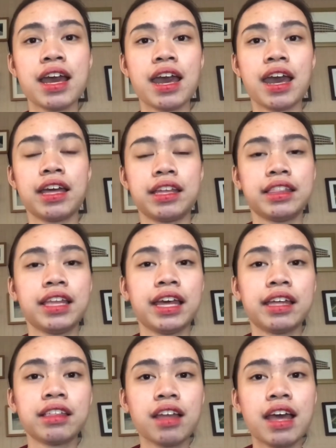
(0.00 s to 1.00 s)
And then
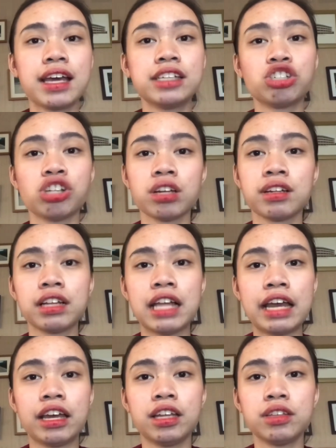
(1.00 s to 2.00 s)
instruct the
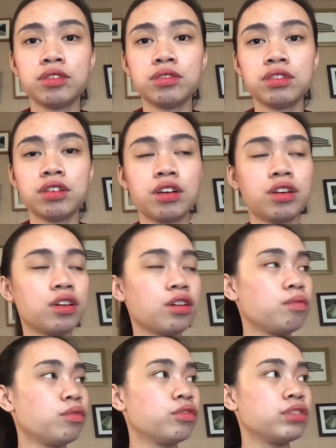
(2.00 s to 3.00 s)
client to
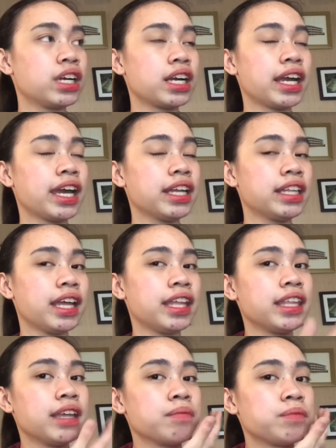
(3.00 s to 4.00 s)
move their head and
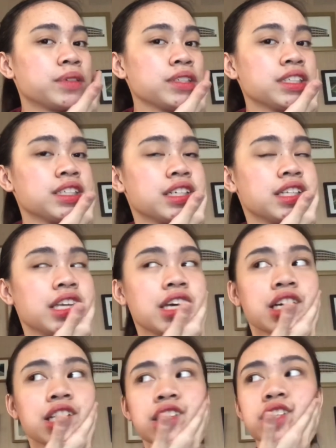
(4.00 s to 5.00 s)
then push in the
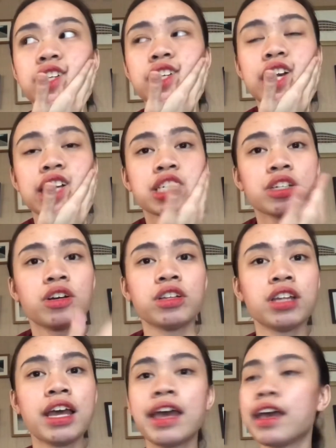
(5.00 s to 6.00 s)
other direction
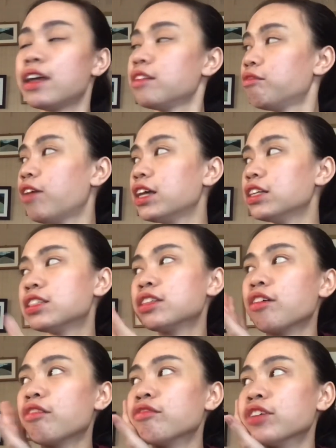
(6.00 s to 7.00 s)
and vice
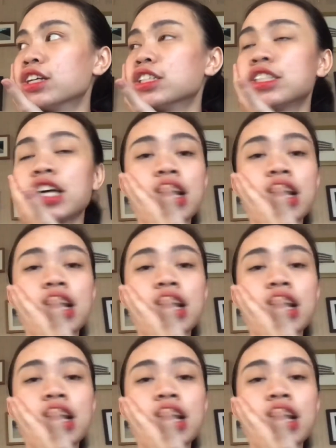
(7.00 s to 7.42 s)
versa.